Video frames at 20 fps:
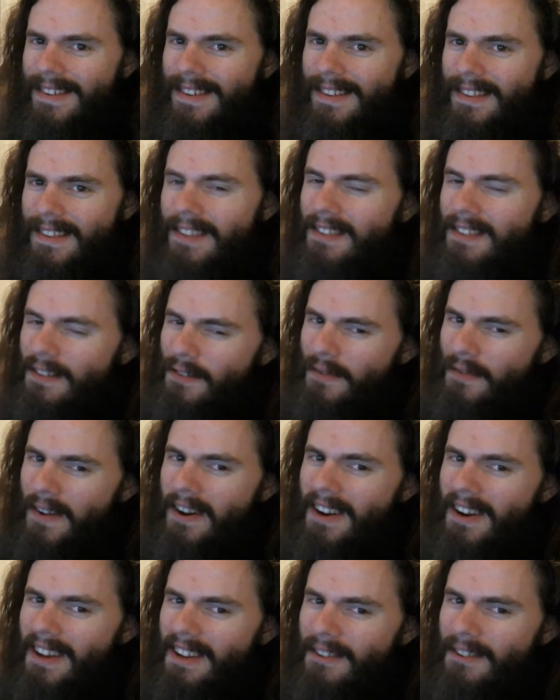This is
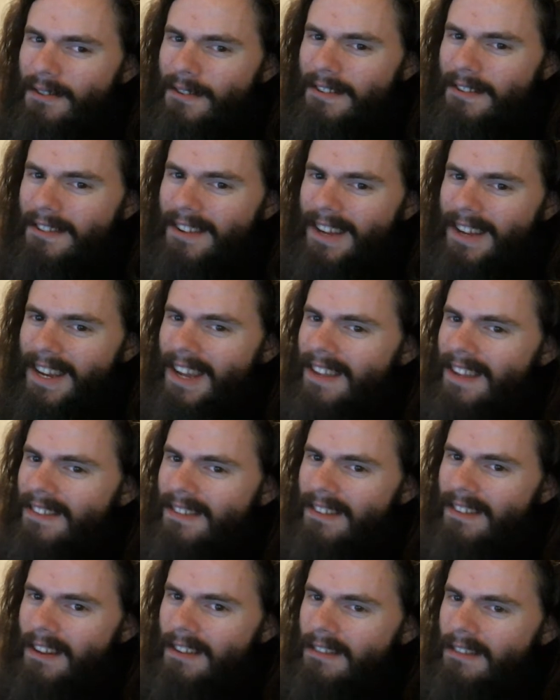very interesting.
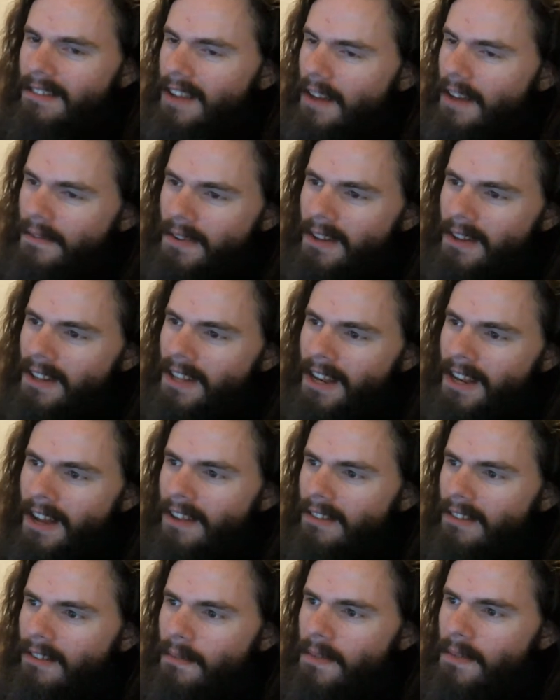It's it's definitely
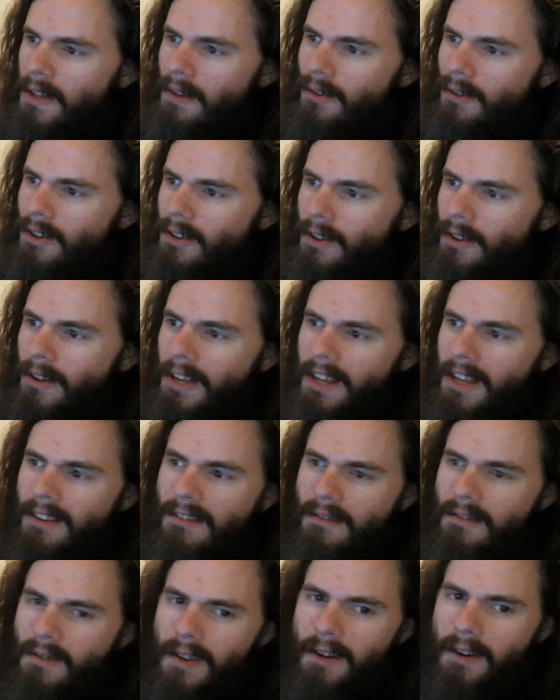not something you should look
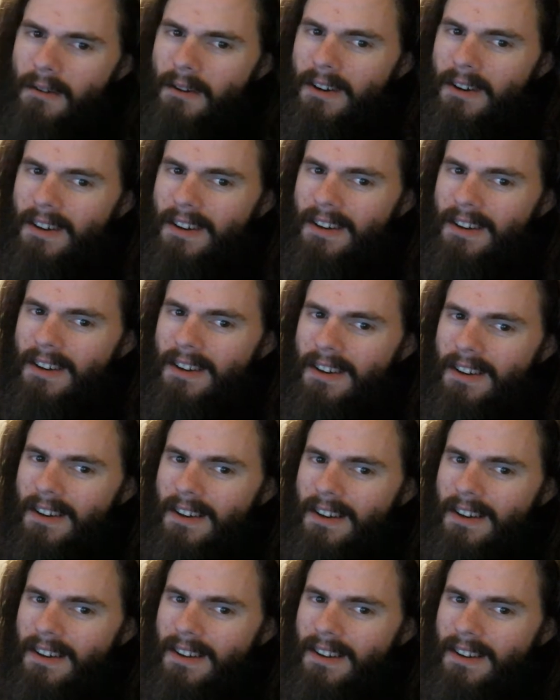into though.
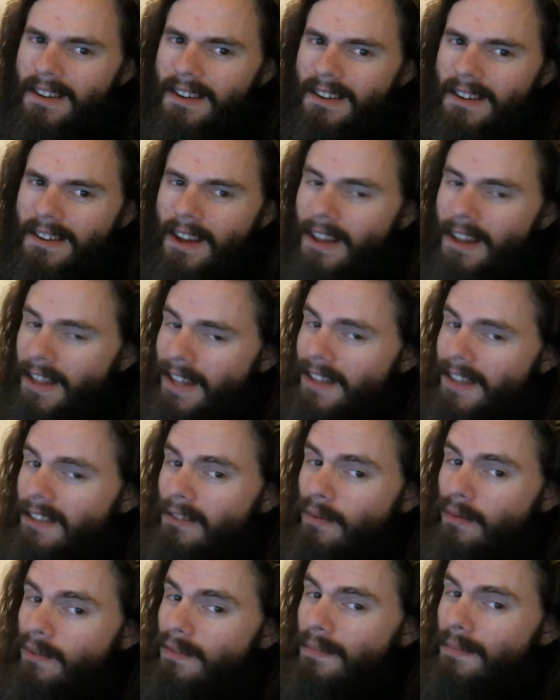Not like this
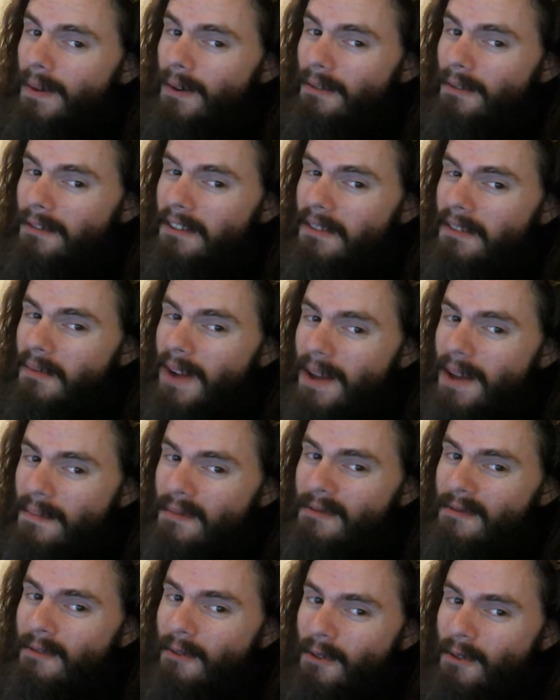was posted right
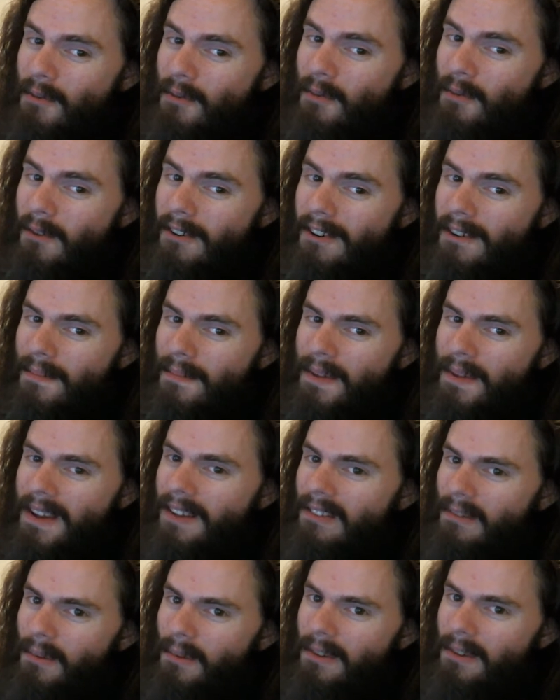before the war
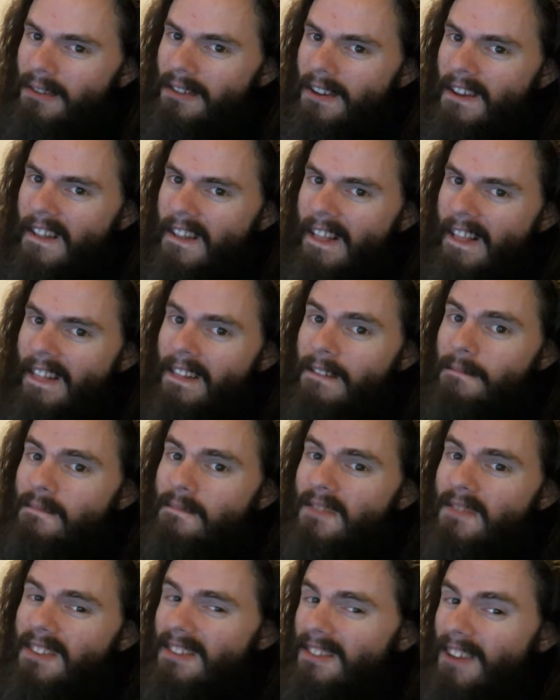because it was
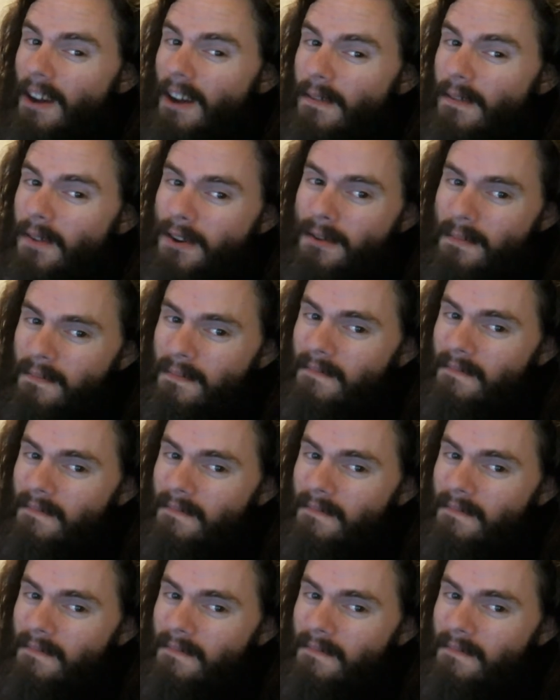discovered